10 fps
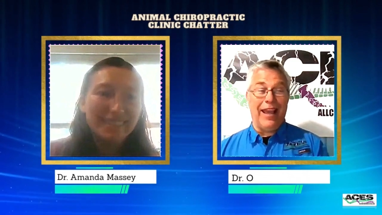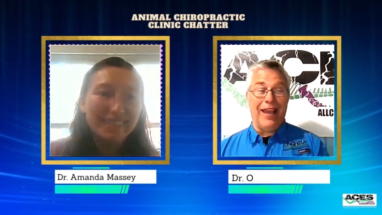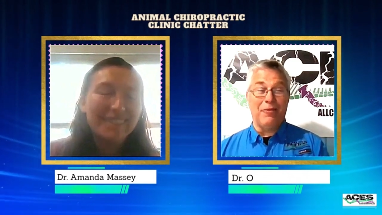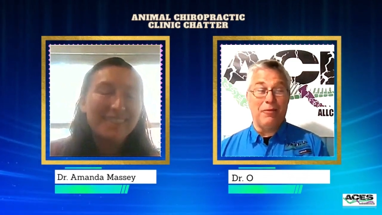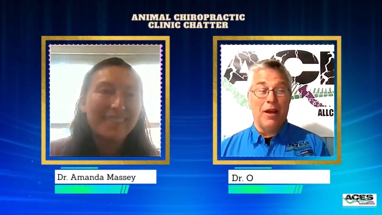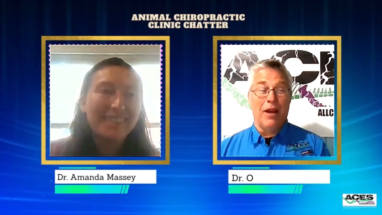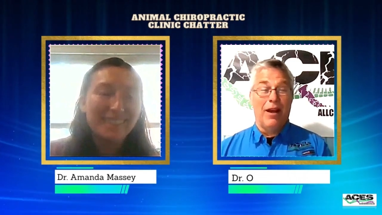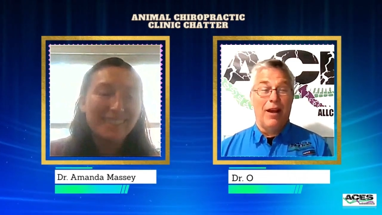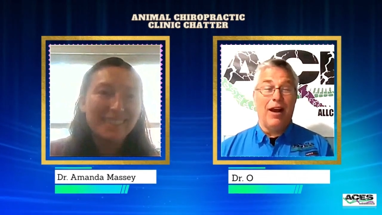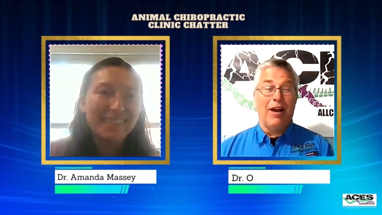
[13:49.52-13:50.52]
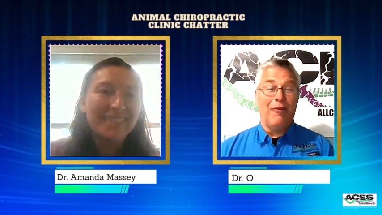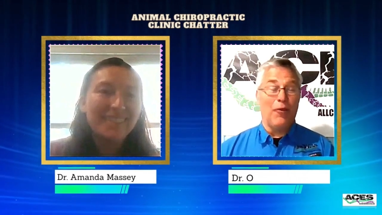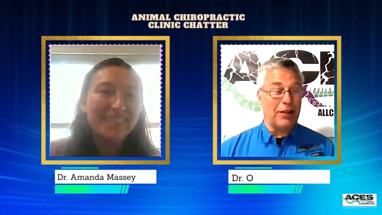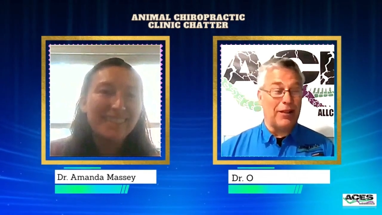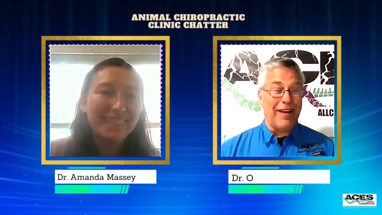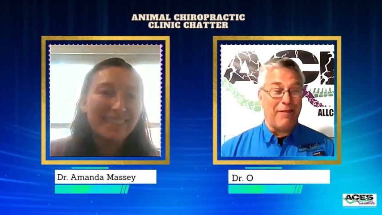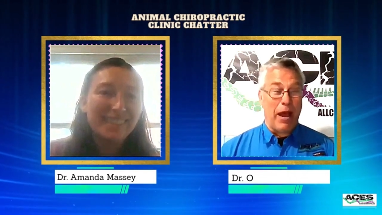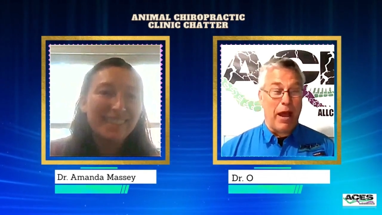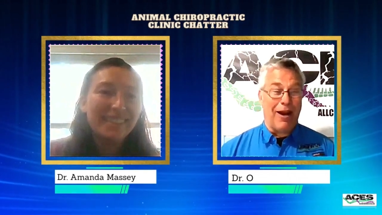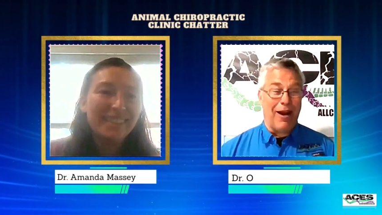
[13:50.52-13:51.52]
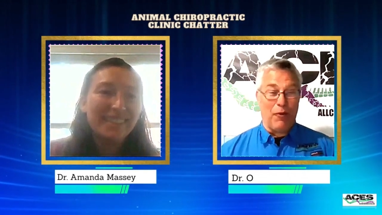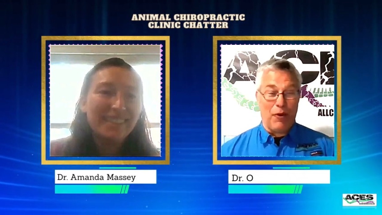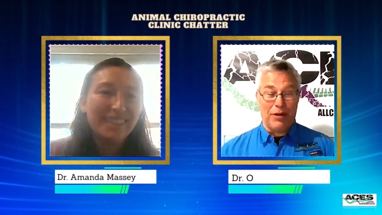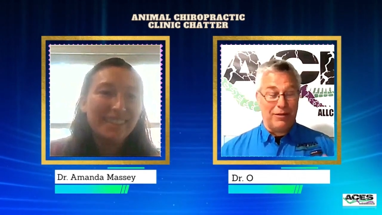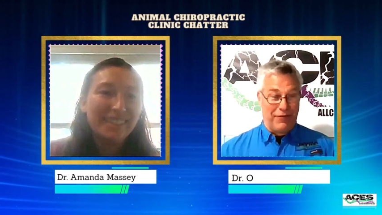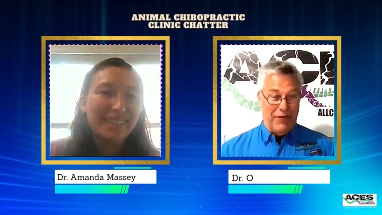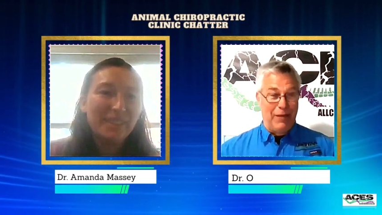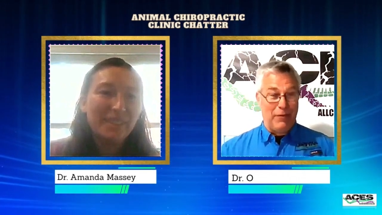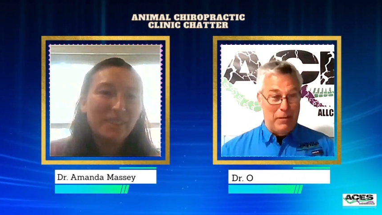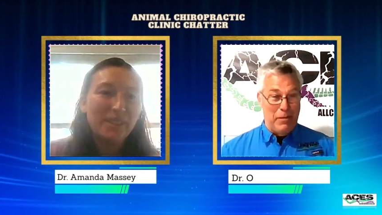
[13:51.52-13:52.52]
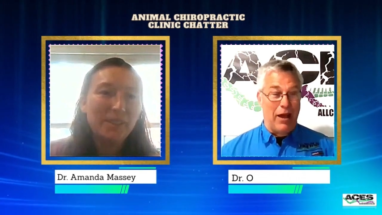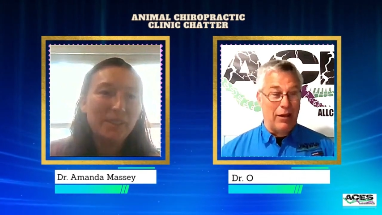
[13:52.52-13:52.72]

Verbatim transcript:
Speaker 1: And work life uh, work family